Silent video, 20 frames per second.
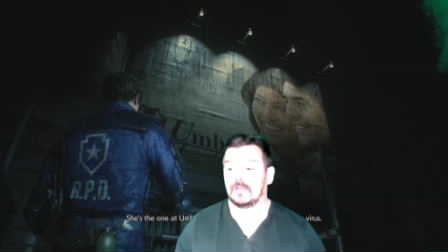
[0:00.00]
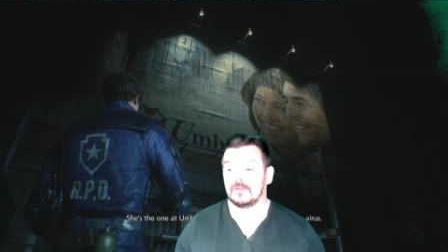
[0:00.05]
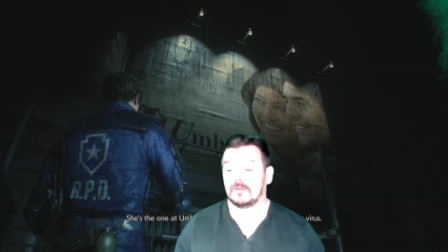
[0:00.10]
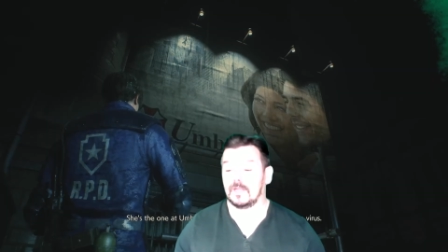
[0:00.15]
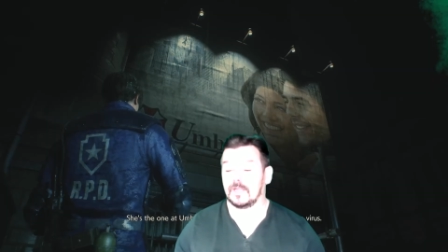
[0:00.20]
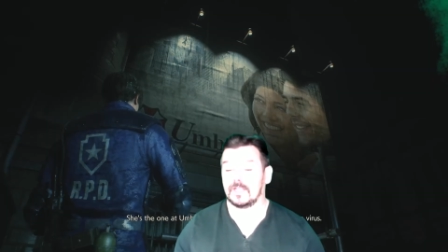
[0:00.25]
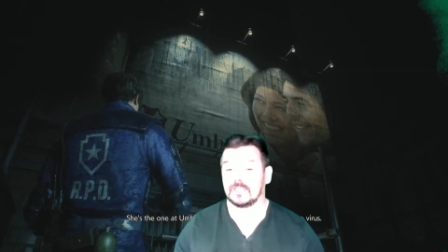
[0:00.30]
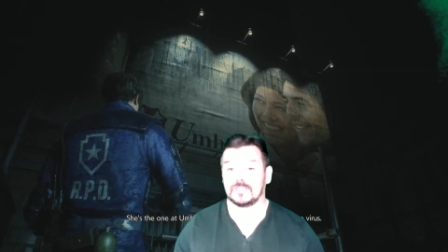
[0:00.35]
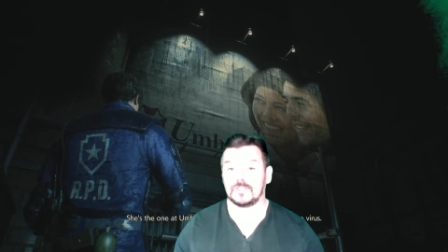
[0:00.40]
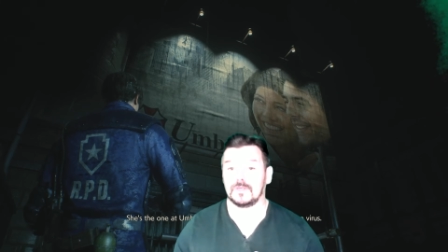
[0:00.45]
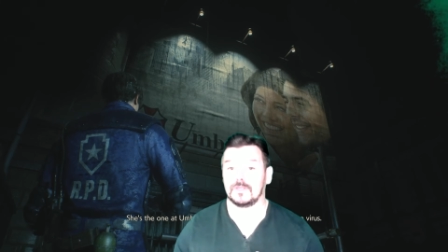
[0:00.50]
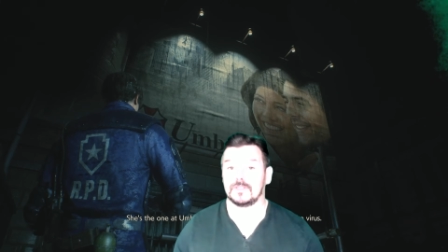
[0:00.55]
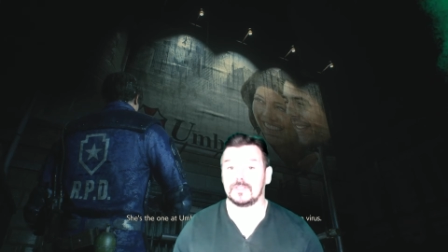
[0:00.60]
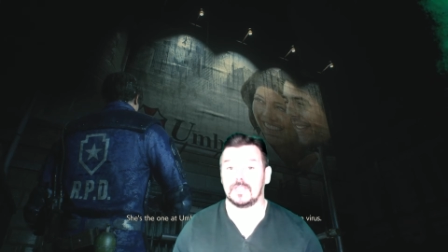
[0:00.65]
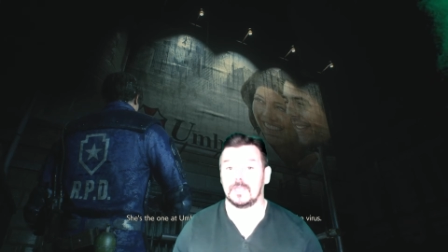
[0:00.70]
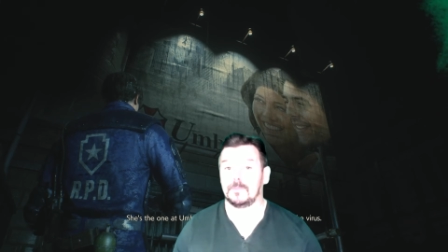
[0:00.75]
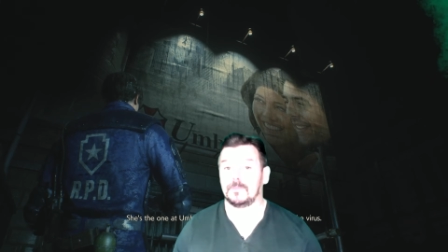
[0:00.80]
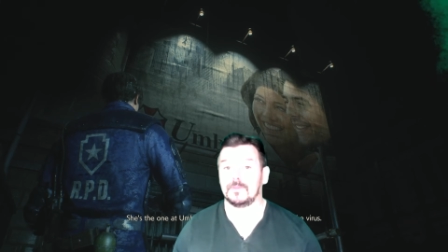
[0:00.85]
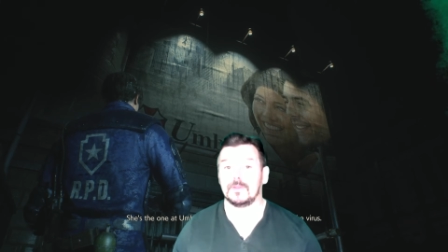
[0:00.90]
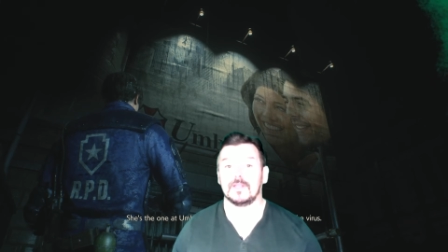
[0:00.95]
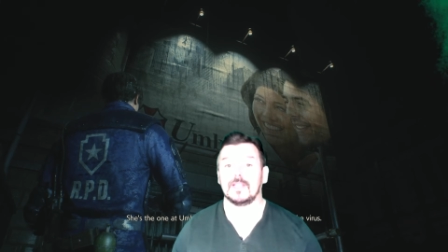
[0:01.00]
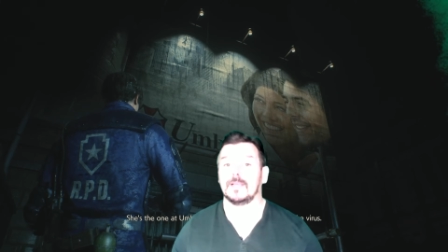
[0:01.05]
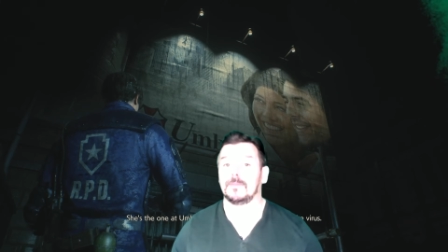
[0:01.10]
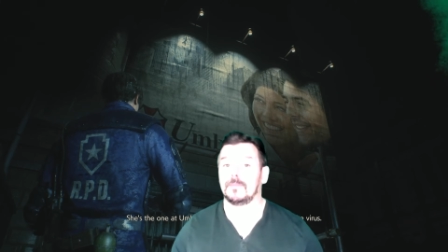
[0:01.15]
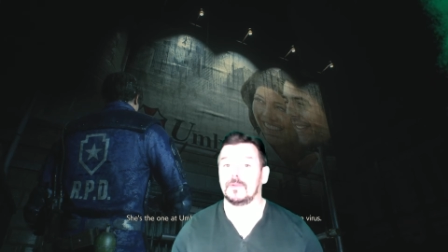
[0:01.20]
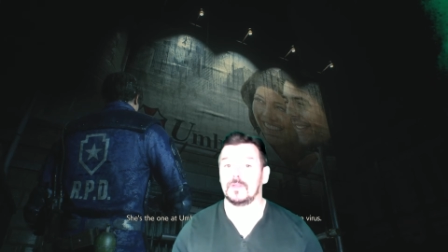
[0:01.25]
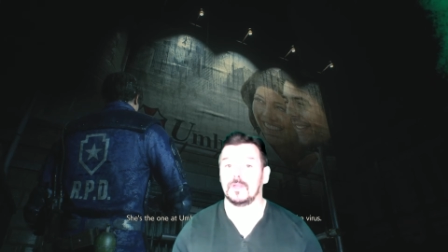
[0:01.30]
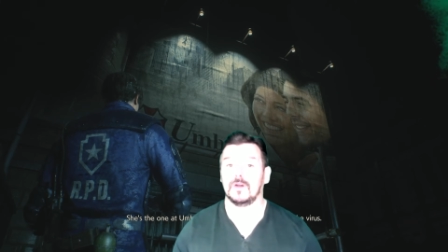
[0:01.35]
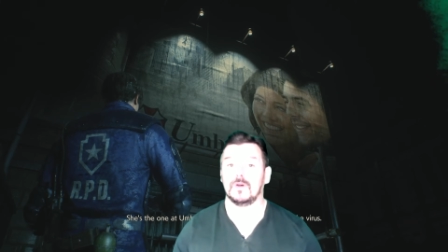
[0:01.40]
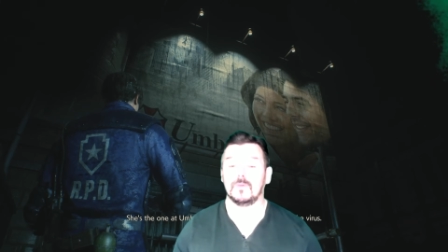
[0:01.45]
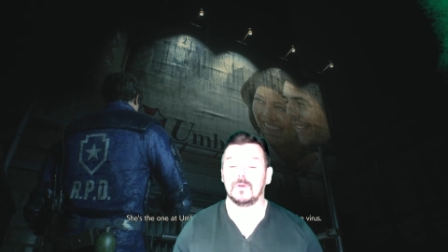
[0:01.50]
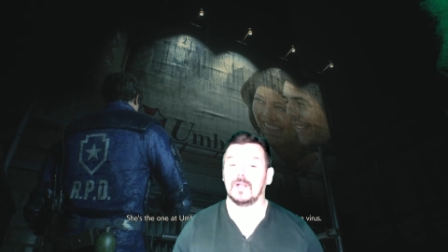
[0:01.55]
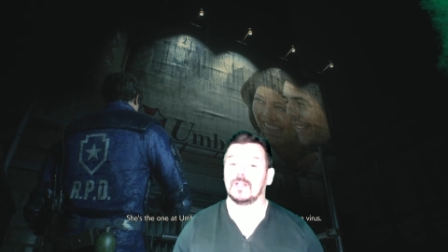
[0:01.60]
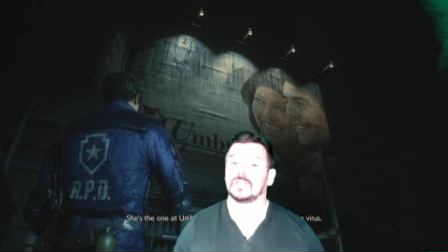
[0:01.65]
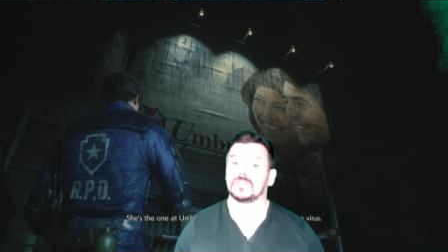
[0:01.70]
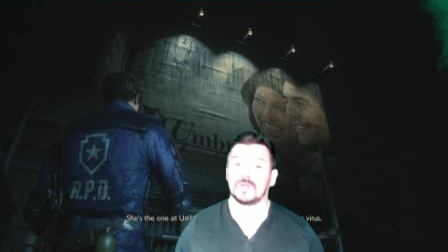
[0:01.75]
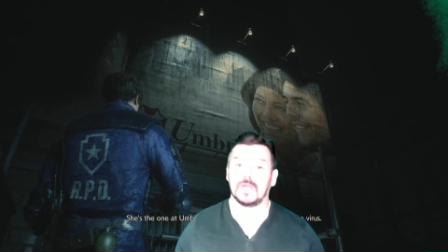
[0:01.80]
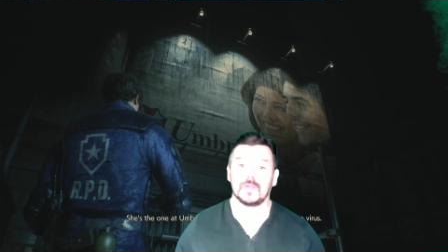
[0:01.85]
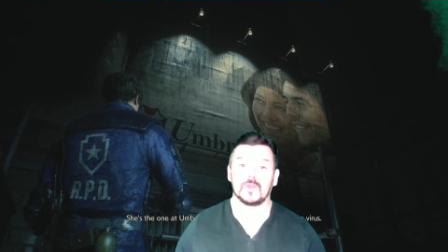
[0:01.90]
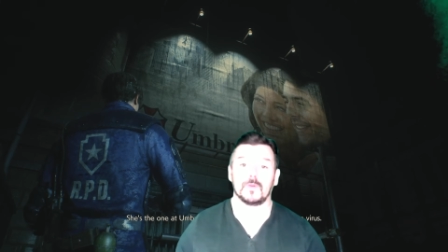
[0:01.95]
like a certain tip, let me know. I'll
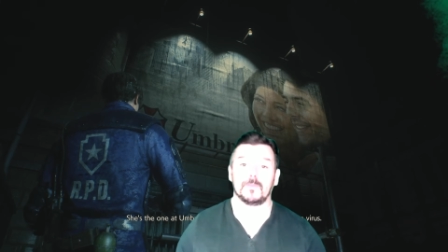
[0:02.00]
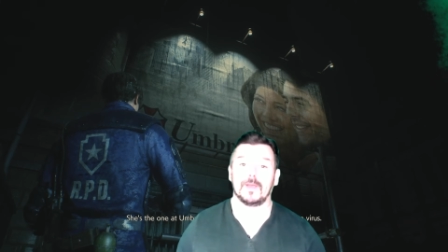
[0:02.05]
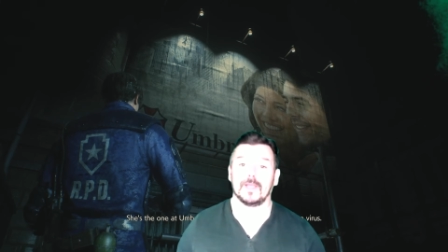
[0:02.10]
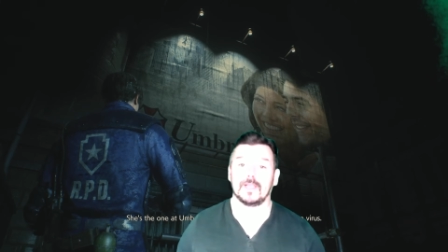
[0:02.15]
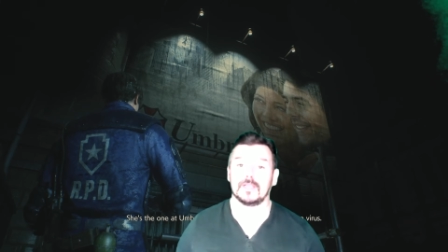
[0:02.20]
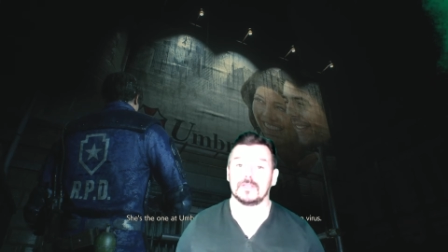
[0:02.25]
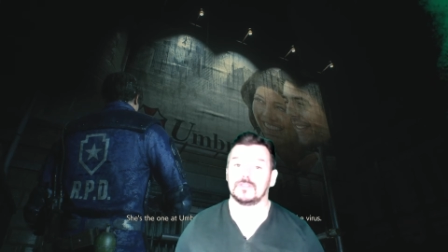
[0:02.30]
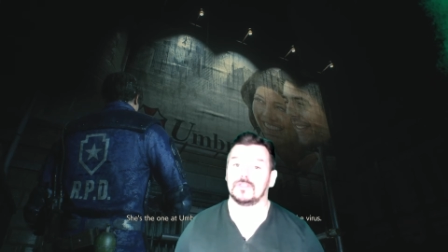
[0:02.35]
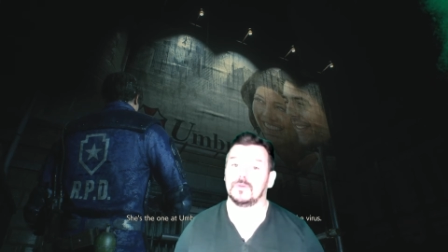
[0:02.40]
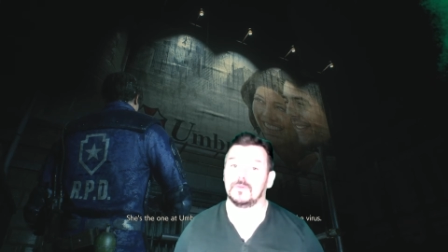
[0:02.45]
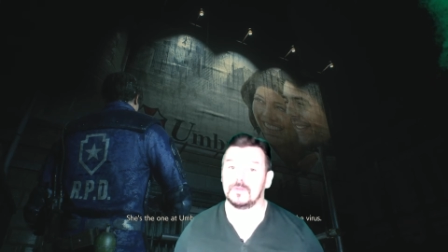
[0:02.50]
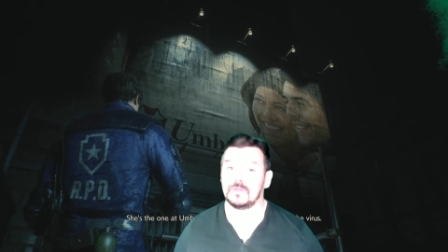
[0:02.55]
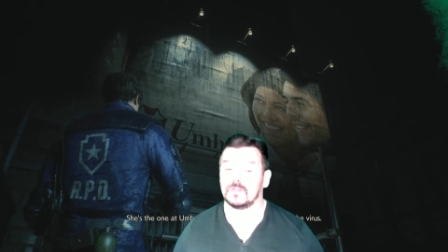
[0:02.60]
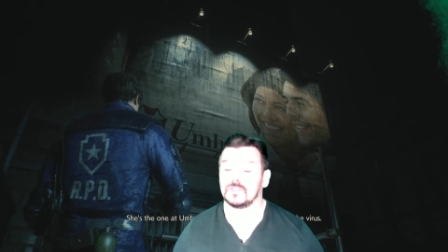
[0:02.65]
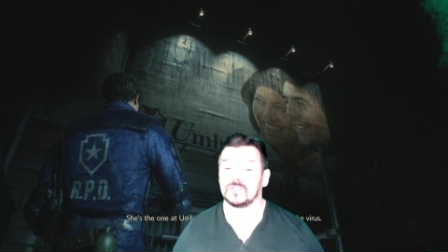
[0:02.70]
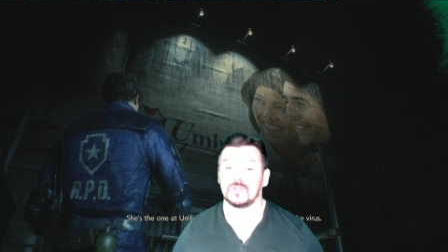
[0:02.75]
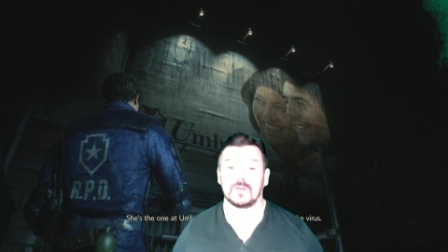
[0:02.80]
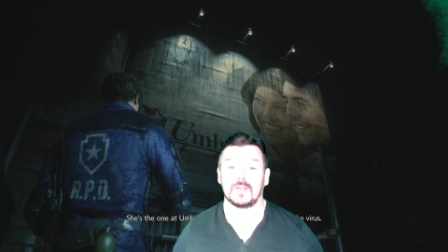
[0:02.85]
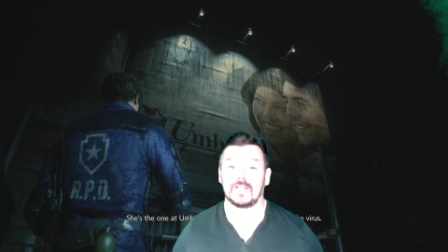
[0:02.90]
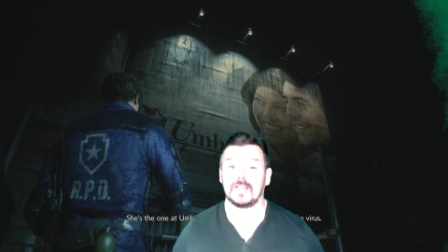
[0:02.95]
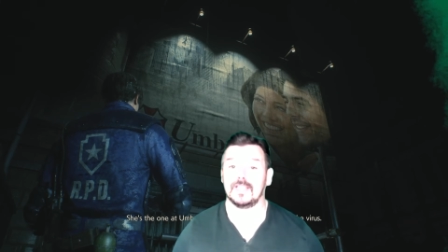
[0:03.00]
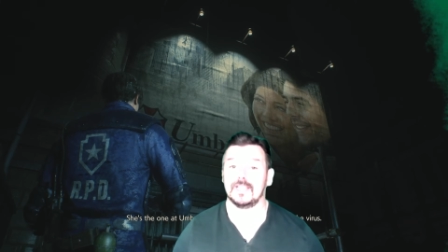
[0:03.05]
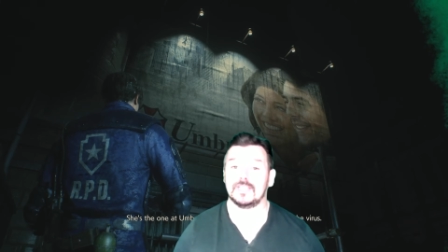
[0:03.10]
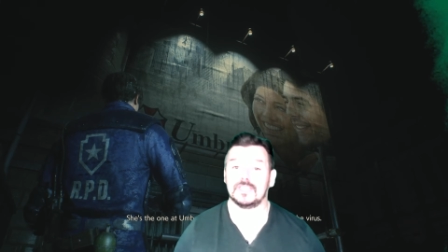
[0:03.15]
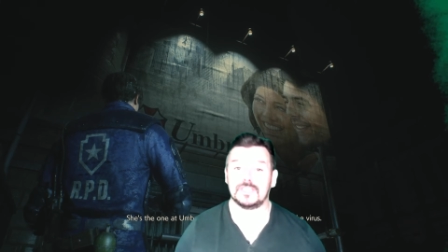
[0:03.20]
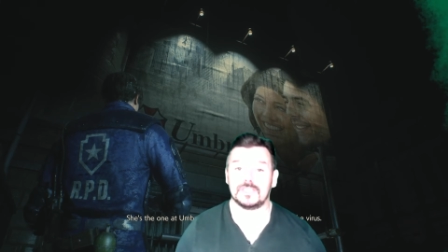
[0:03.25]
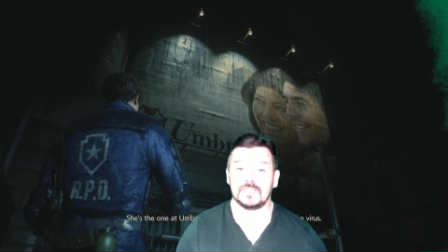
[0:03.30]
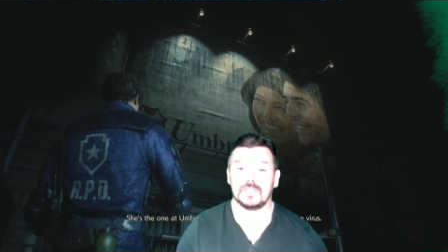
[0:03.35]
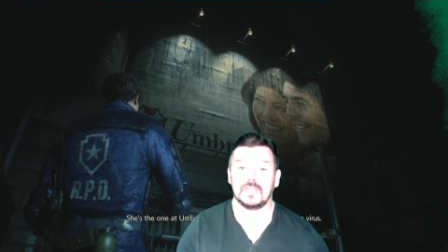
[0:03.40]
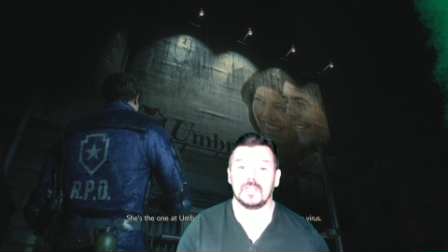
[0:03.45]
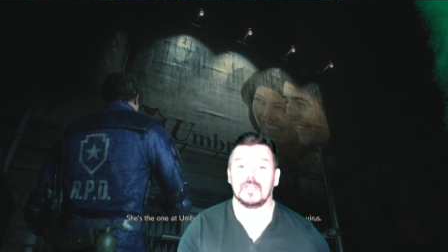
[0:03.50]
try and go back and do it, or certain glitch.